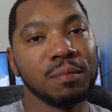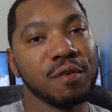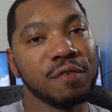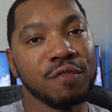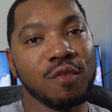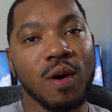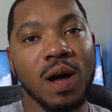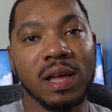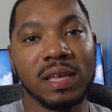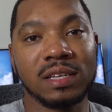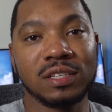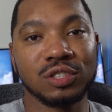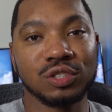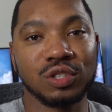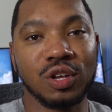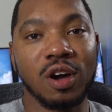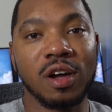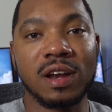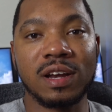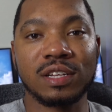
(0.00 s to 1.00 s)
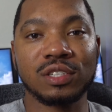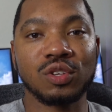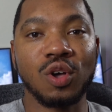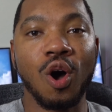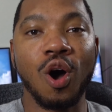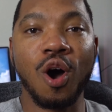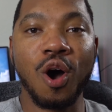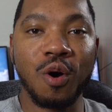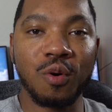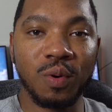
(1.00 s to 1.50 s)
before I get started, as
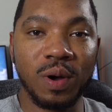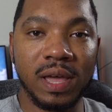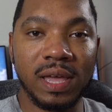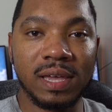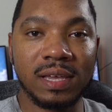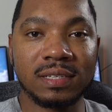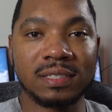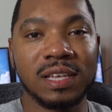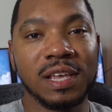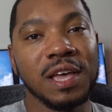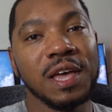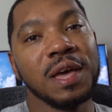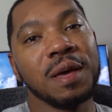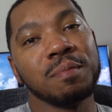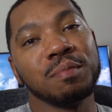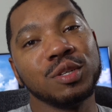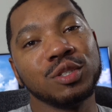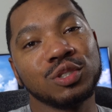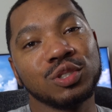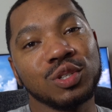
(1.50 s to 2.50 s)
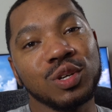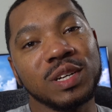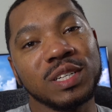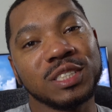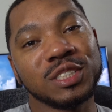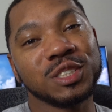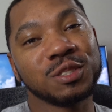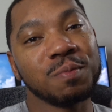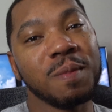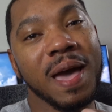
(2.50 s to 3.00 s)
always, be sure to
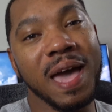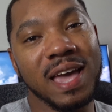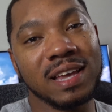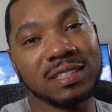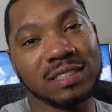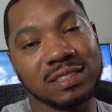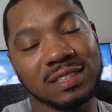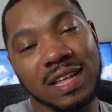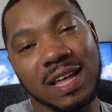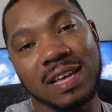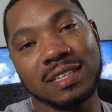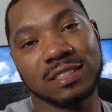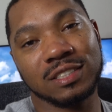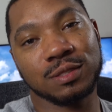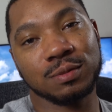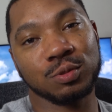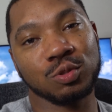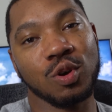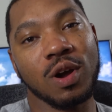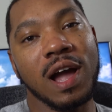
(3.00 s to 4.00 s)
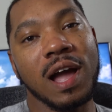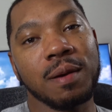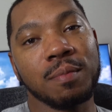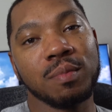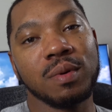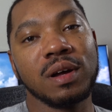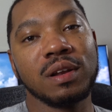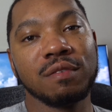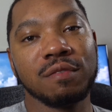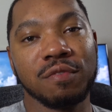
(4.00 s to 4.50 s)
smash that
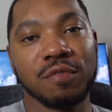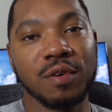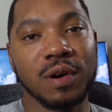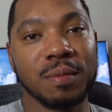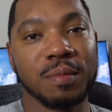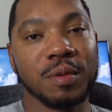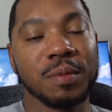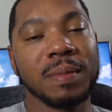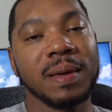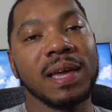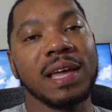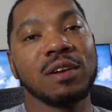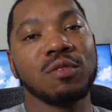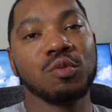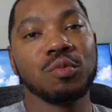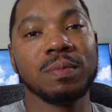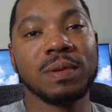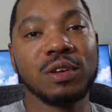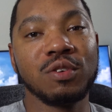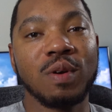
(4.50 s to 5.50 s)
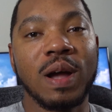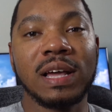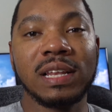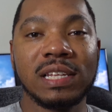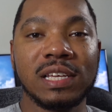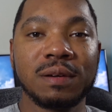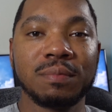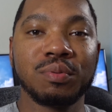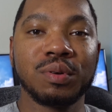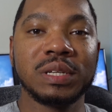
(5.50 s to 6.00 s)
subscribe button for me, man. It would be
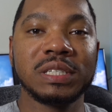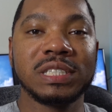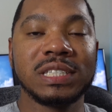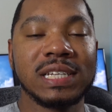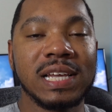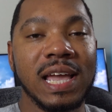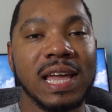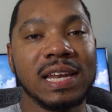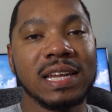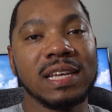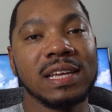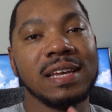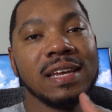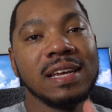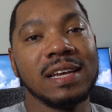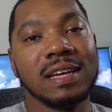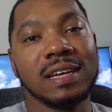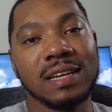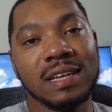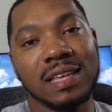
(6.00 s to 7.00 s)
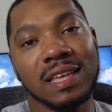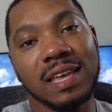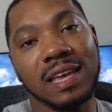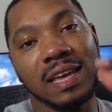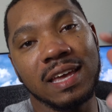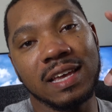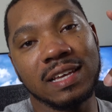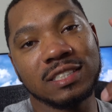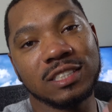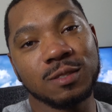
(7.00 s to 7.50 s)
greatly appreciated.
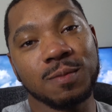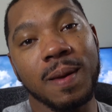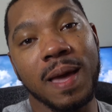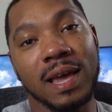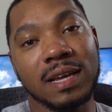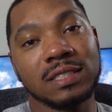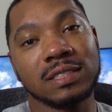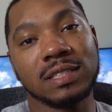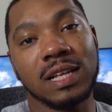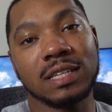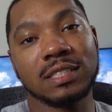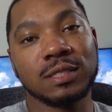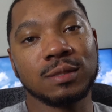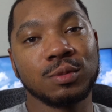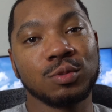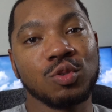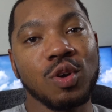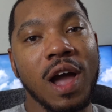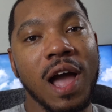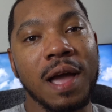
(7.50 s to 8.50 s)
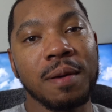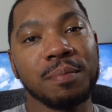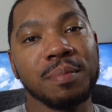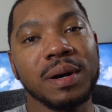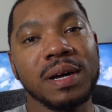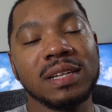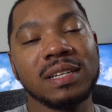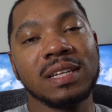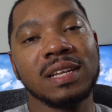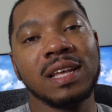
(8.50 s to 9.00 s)
Again, smash that subscribe
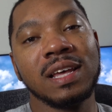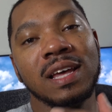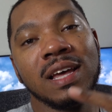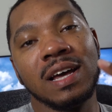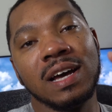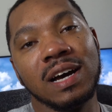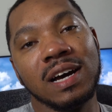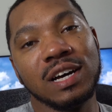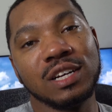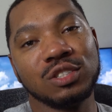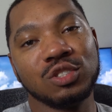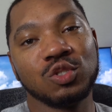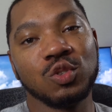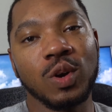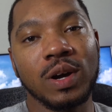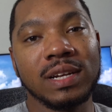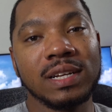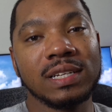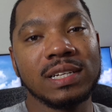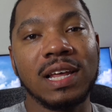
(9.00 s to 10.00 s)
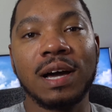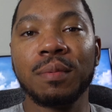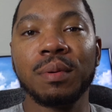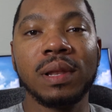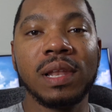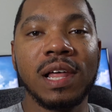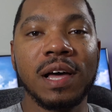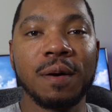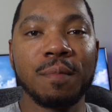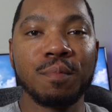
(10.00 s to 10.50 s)
button. Uh, join the
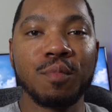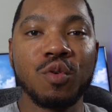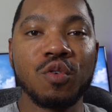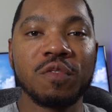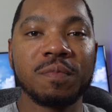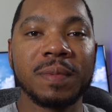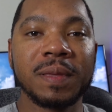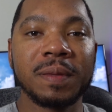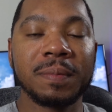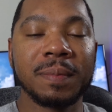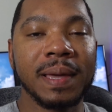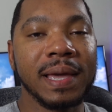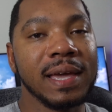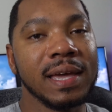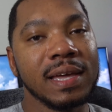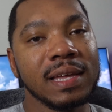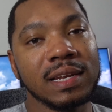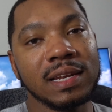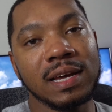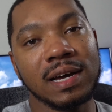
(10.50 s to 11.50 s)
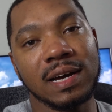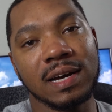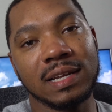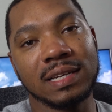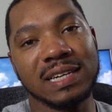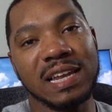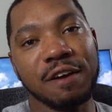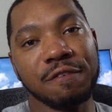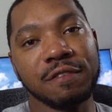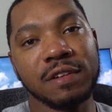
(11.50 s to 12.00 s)
Double Up movement, man. Uh,
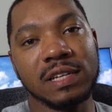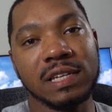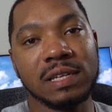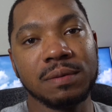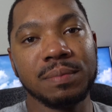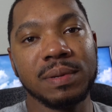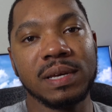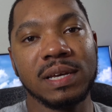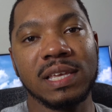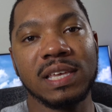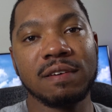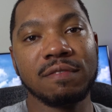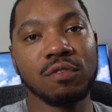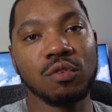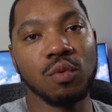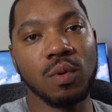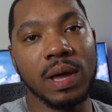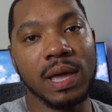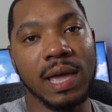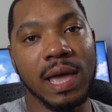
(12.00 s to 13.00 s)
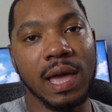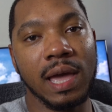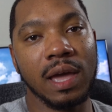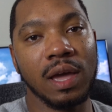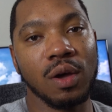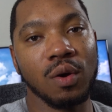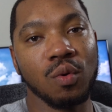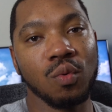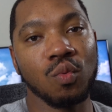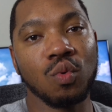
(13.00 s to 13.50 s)
definitely be a giveaway
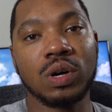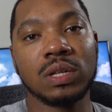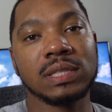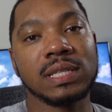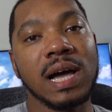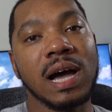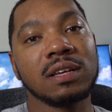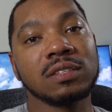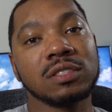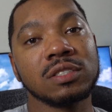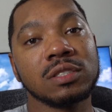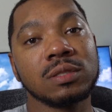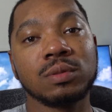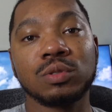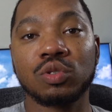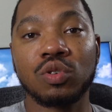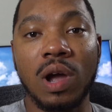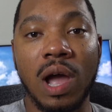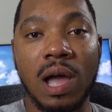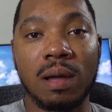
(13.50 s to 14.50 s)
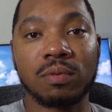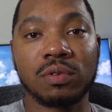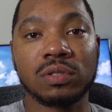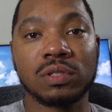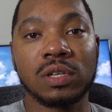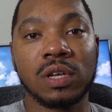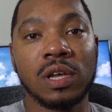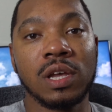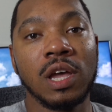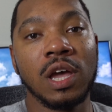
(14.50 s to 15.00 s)
at one thousand
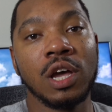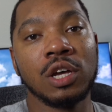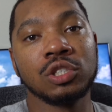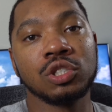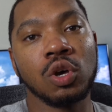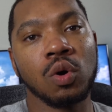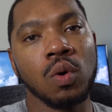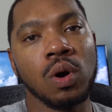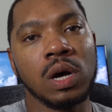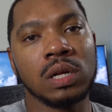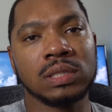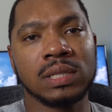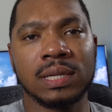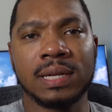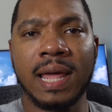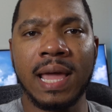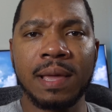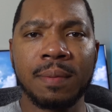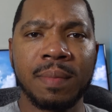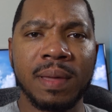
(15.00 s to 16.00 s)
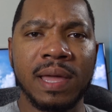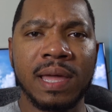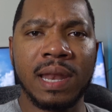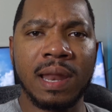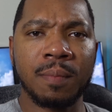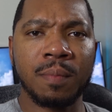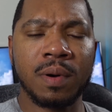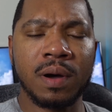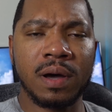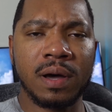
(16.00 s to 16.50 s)
subscribers. So uh, today, man,
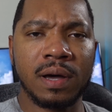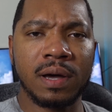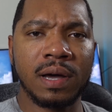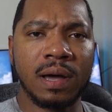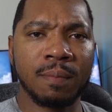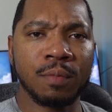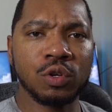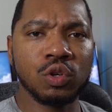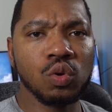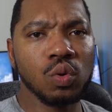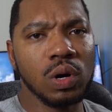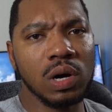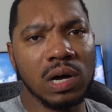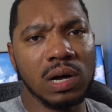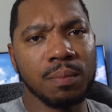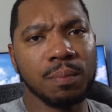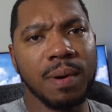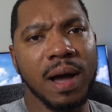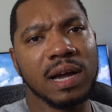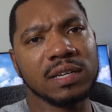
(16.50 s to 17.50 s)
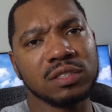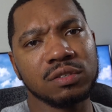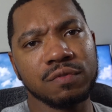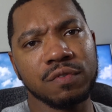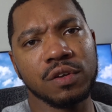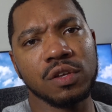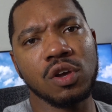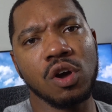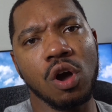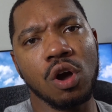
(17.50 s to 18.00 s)
I'm uh, I'm gonna do an unboxing
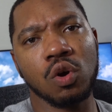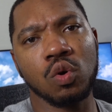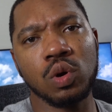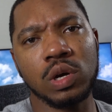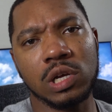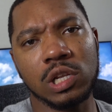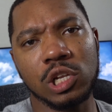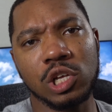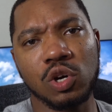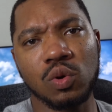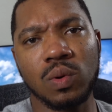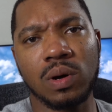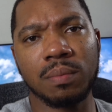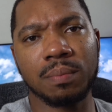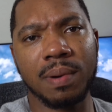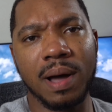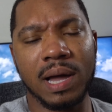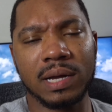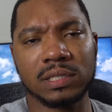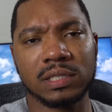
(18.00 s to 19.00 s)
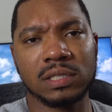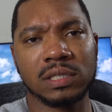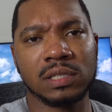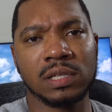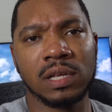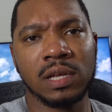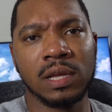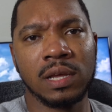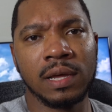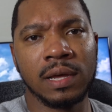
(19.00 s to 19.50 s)
for y'all. Quick little unboxing.
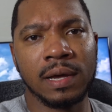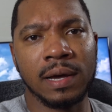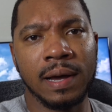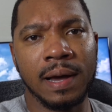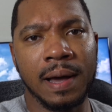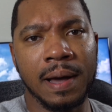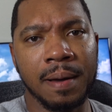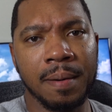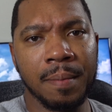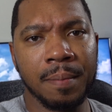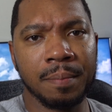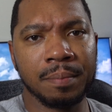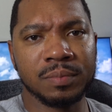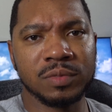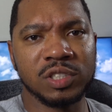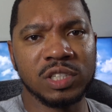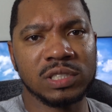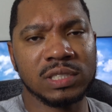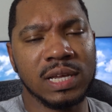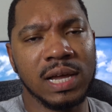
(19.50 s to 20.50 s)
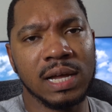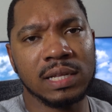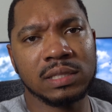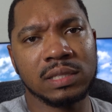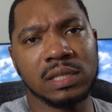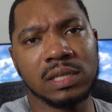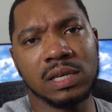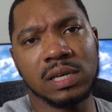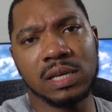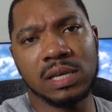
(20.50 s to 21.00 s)
Um, just
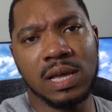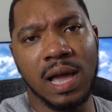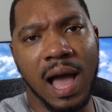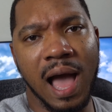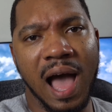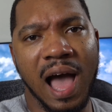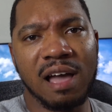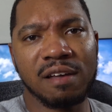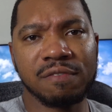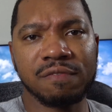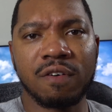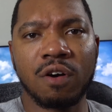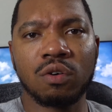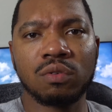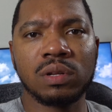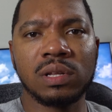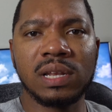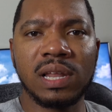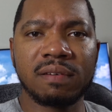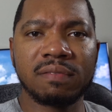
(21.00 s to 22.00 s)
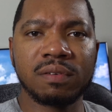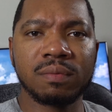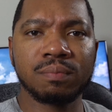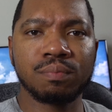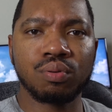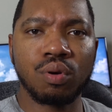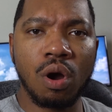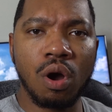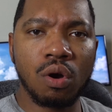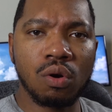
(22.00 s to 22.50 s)
got the iPhone eleven
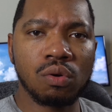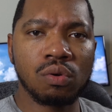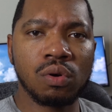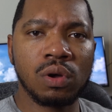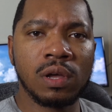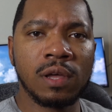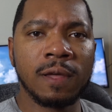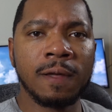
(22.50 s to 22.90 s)
Pro.